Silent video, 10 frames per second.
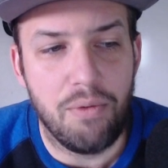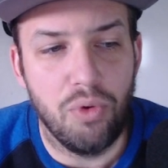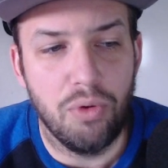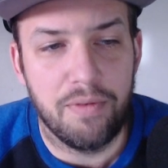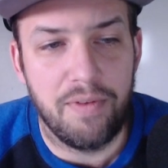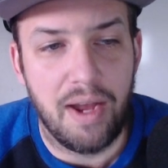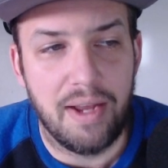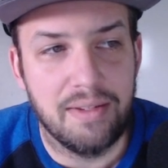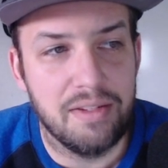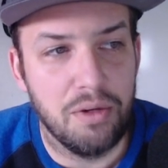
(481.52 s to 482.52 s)
it will
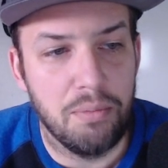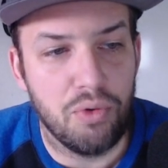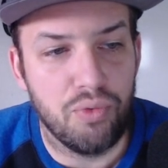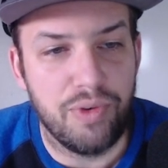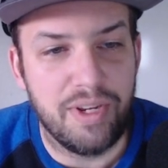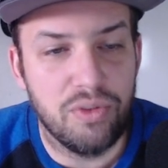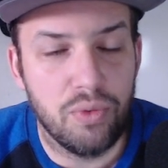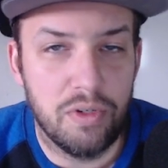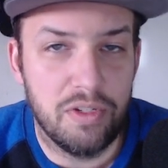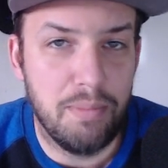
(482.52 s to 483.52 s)
provide some
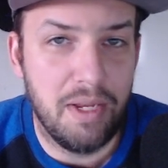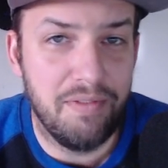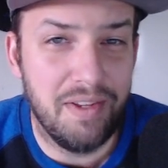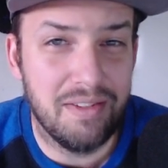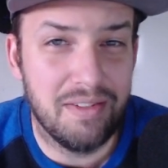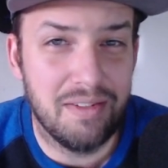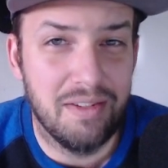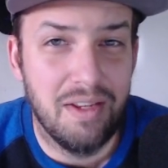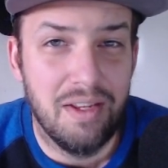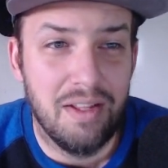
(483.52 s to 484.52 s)
resource benefits
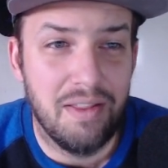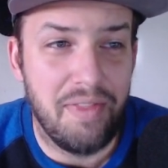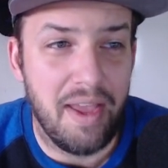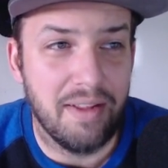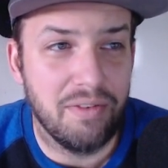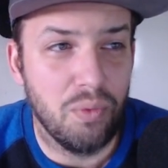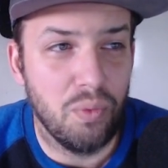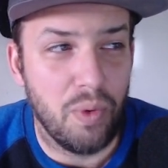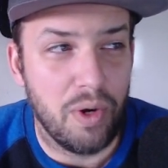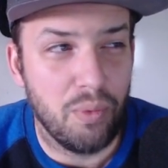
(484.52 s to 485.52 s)
that
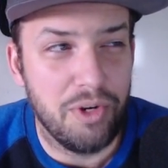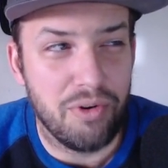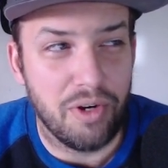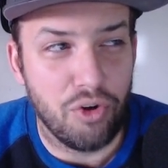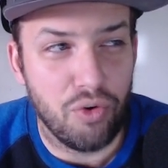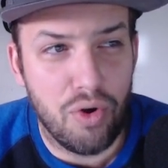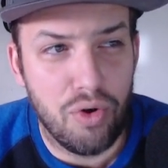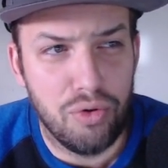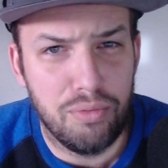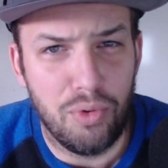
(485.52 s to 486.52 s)
where when you're in
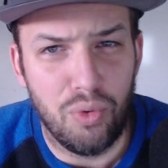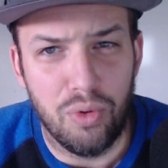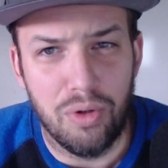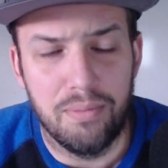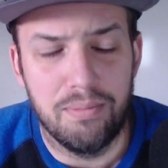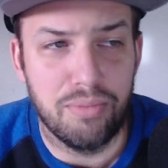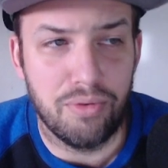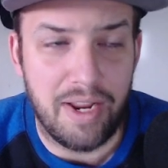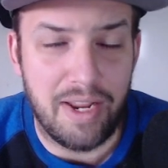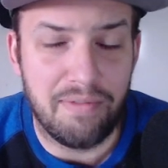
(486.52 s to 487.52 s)
Chrome or
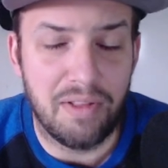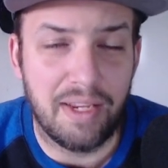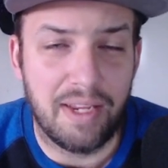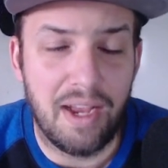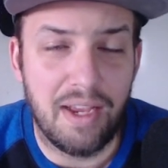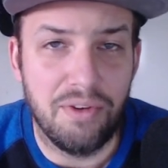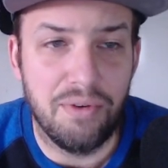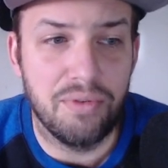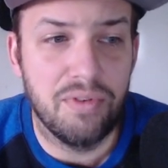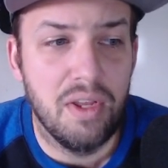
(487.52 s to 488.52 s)
Brave like I
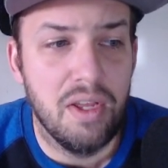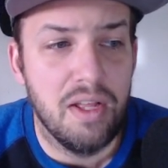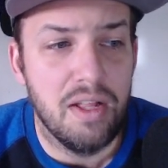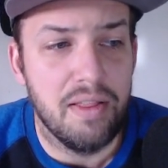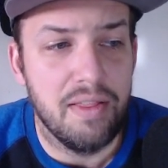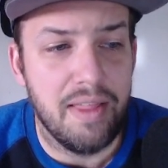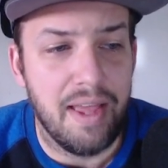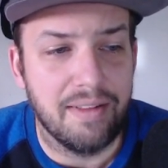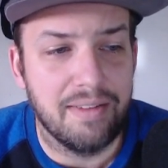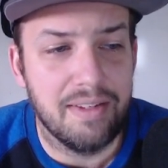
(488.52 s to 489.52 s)
use,
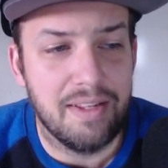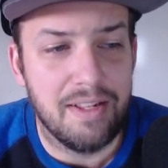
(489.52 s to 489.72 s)
that